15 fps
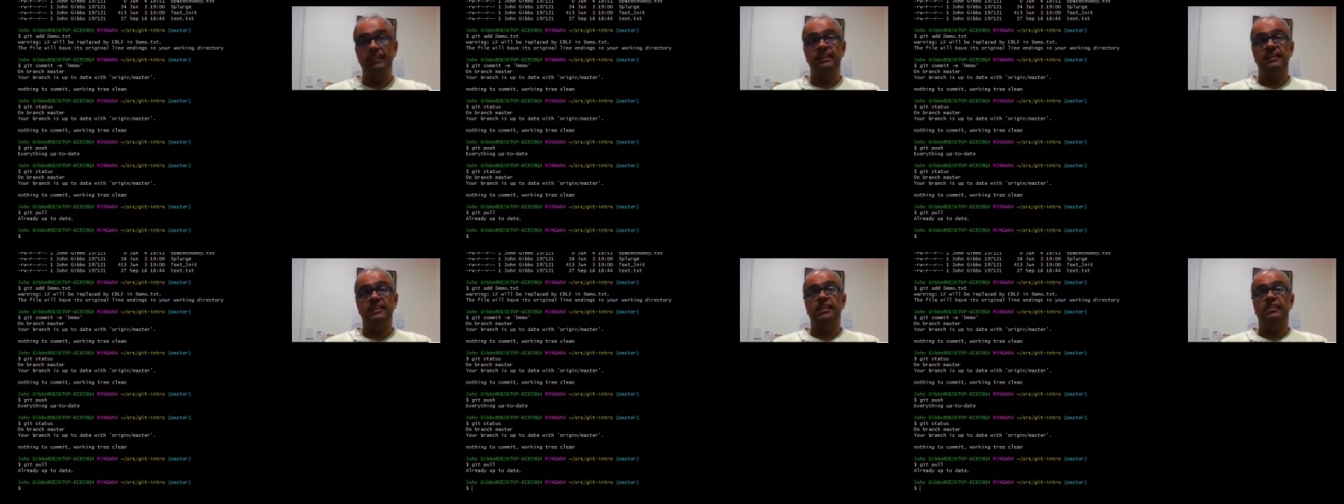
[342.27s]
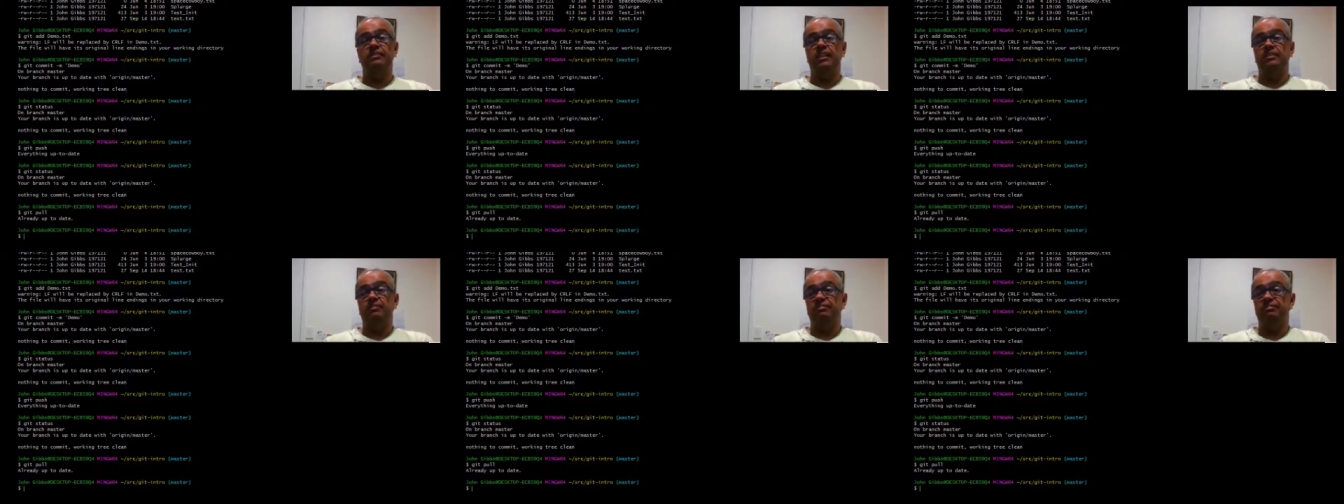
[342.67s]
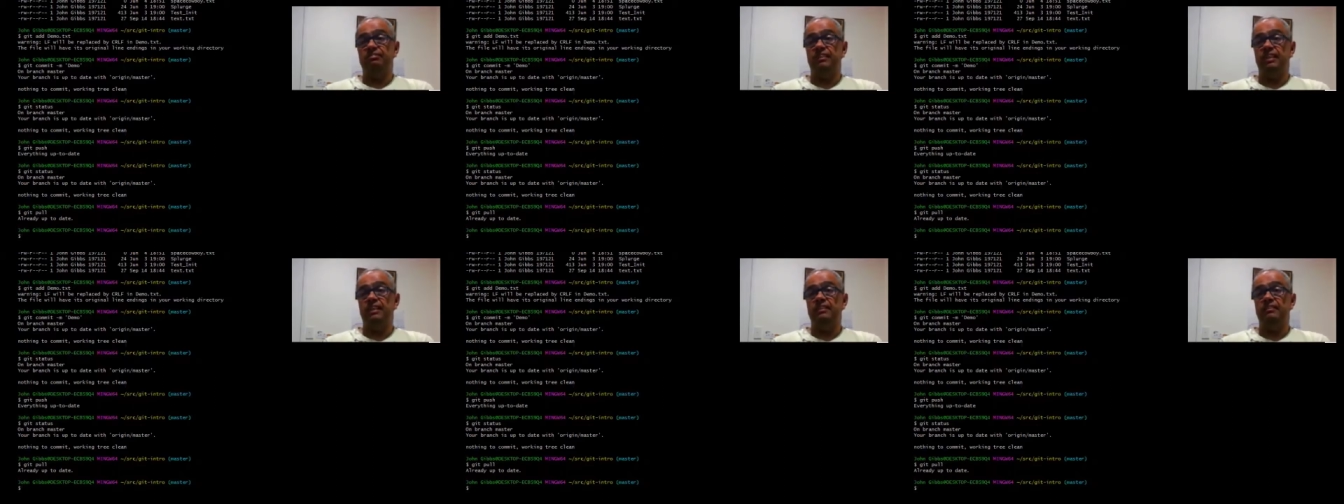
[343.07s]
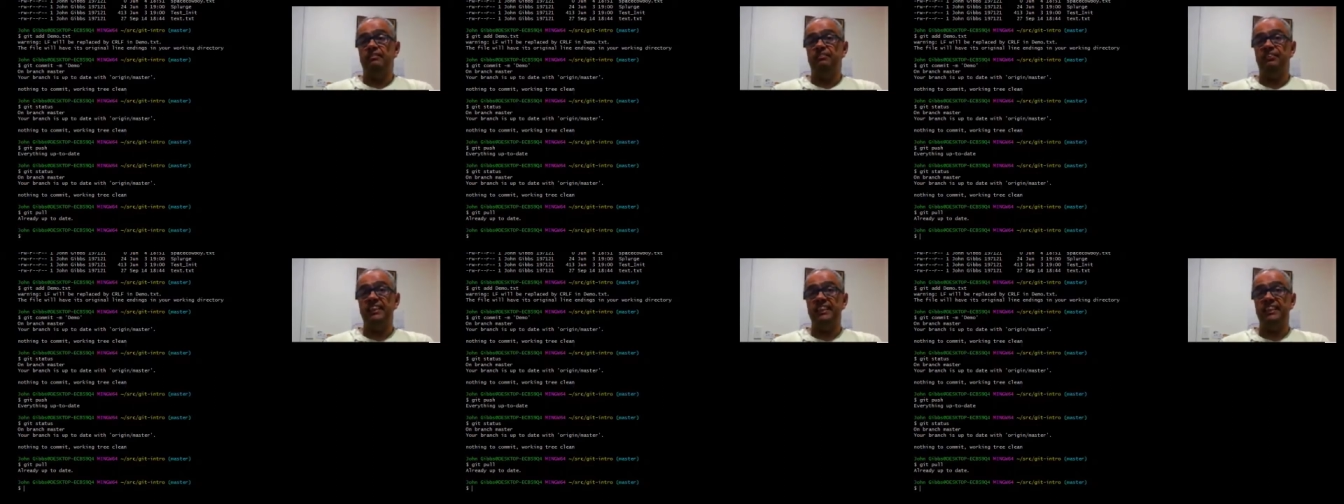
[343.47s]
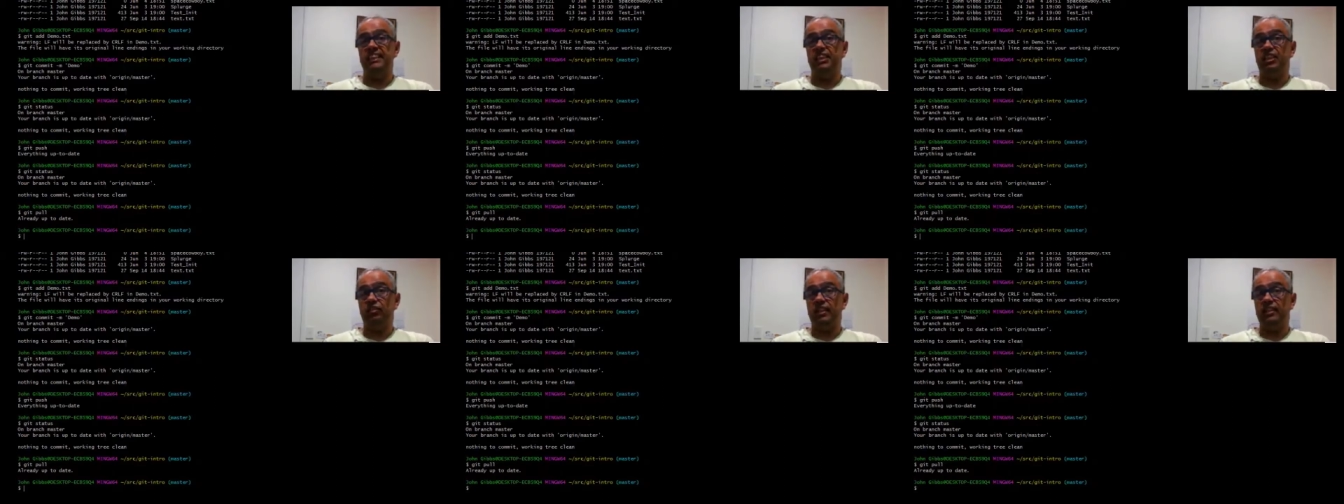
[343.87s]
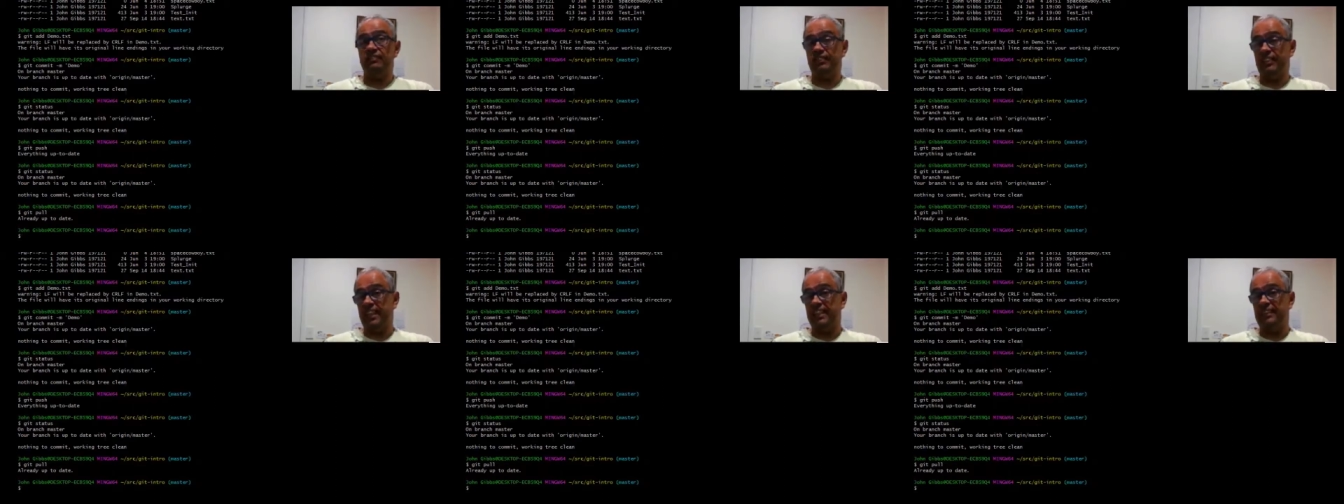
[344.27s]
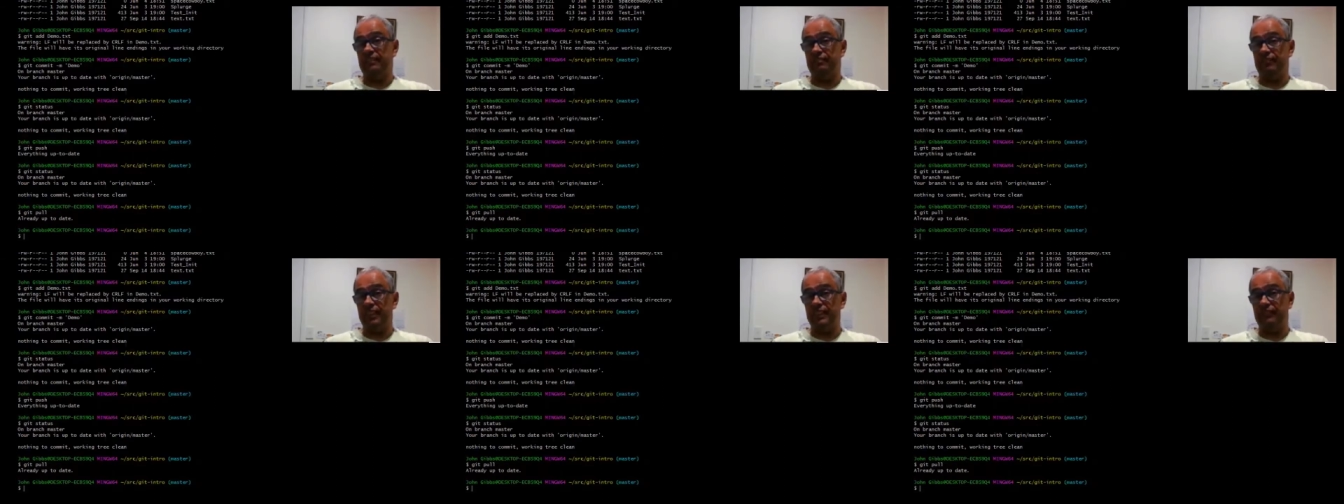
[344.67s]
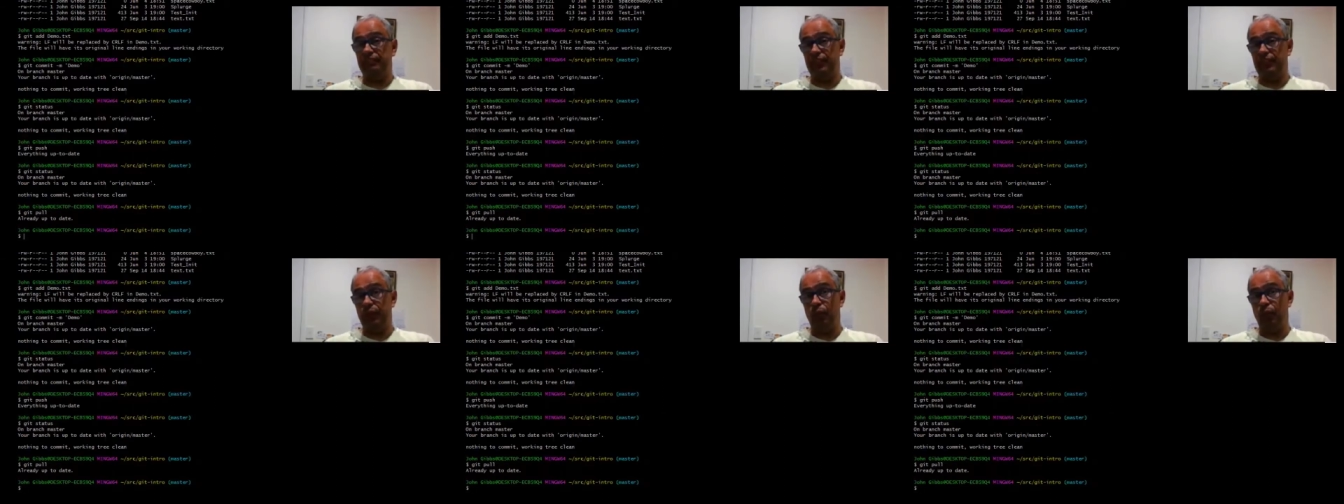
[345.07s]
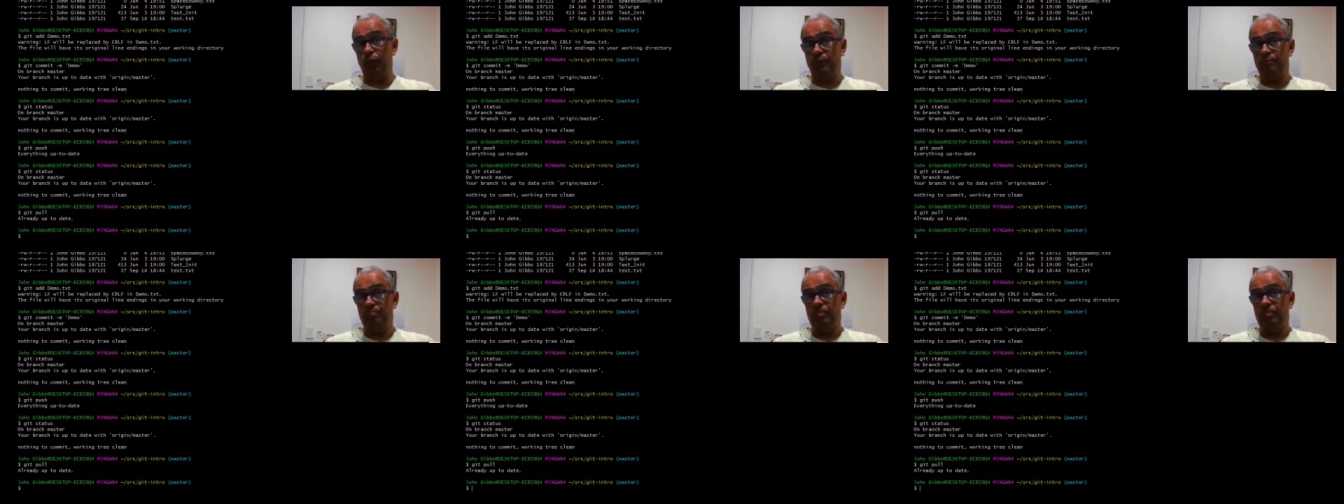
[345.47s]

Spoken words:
So Fetch is great for getting a fresh view